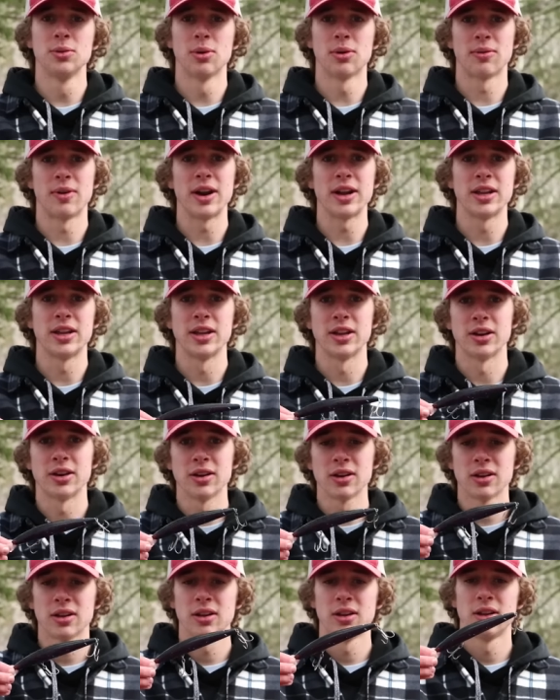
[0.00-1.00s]
lure right
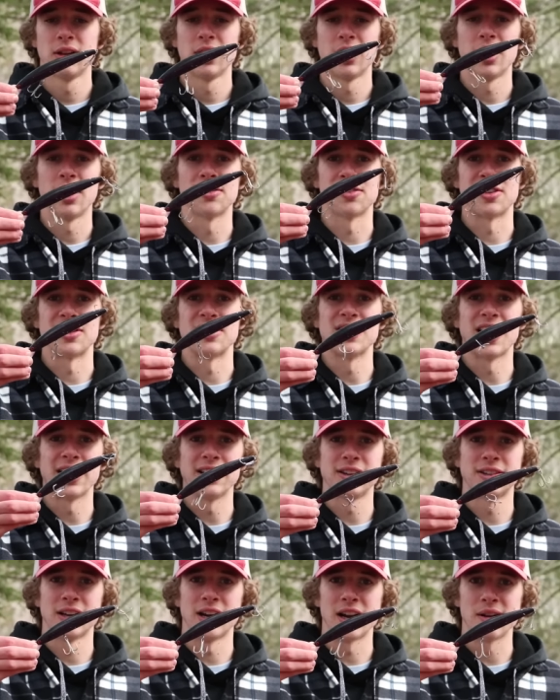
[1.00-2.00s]
here is a
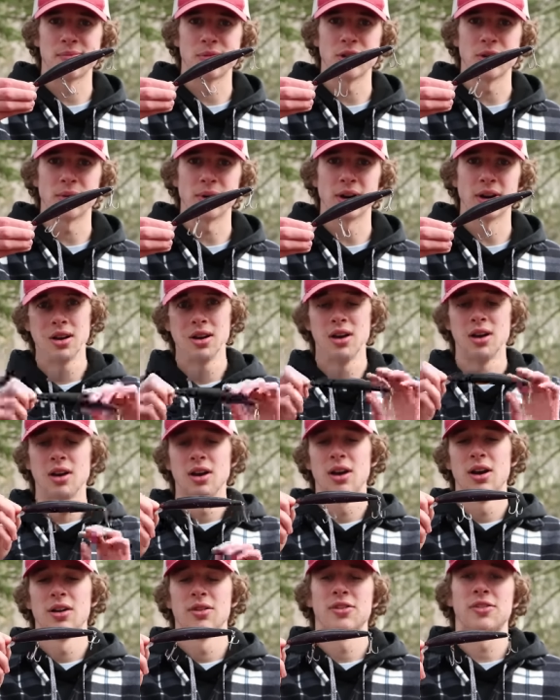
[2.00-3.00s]
nighttime lure.
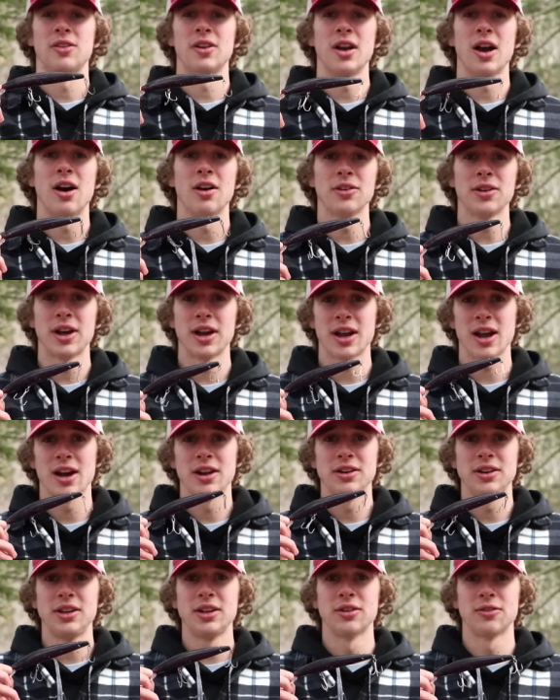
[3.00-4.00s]
See, unlike a
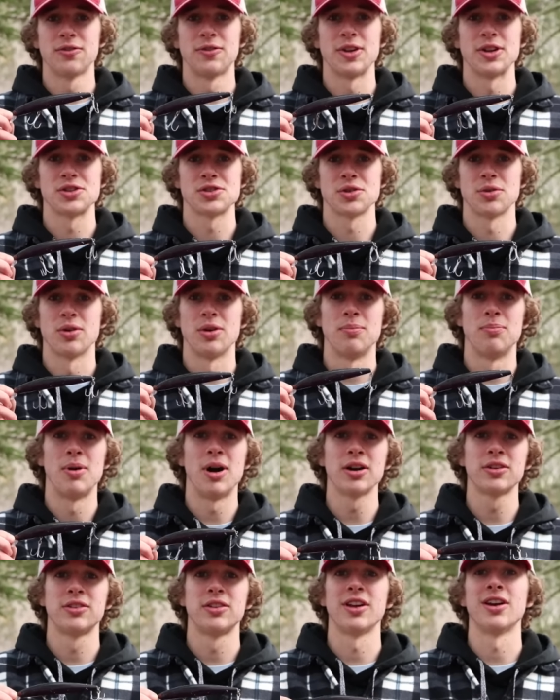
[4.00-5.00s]
needlefish or a
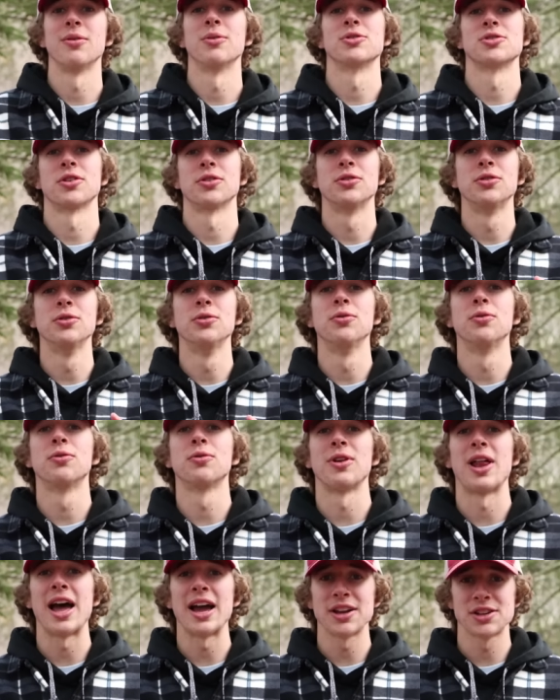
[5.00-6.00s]
bucktail, which are two
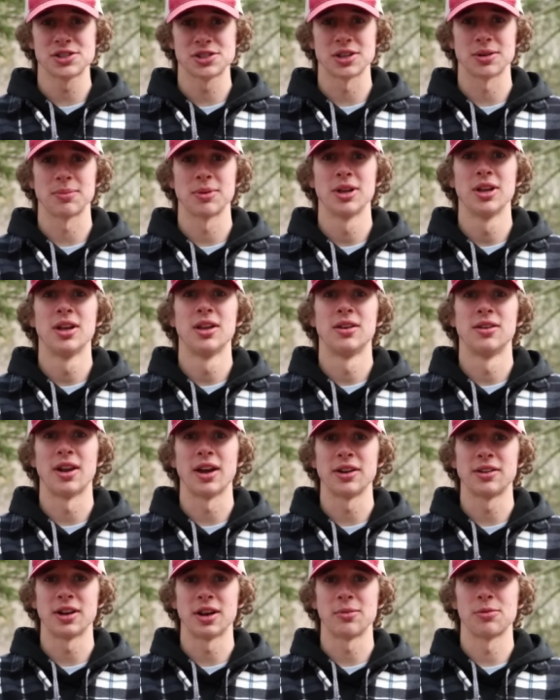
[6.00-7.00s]
flagship
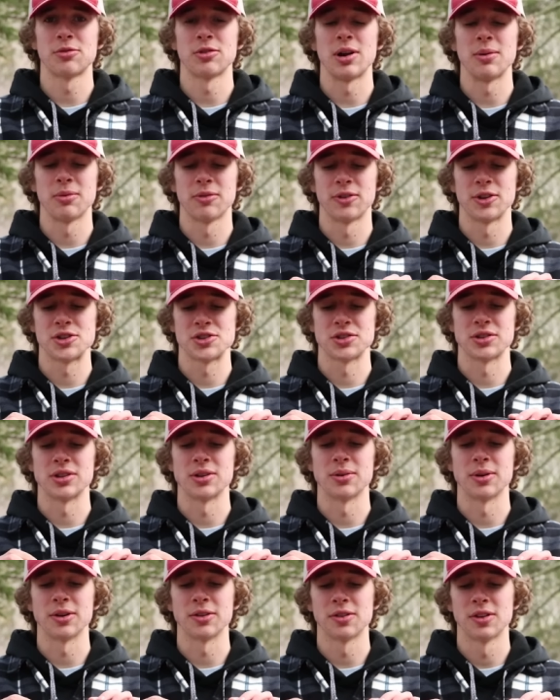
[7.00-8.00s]
nighttime striper fishing
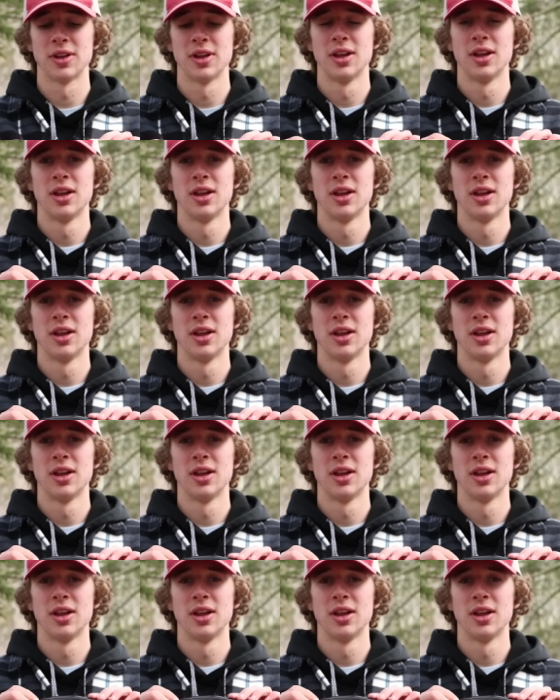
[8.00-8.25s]
lures,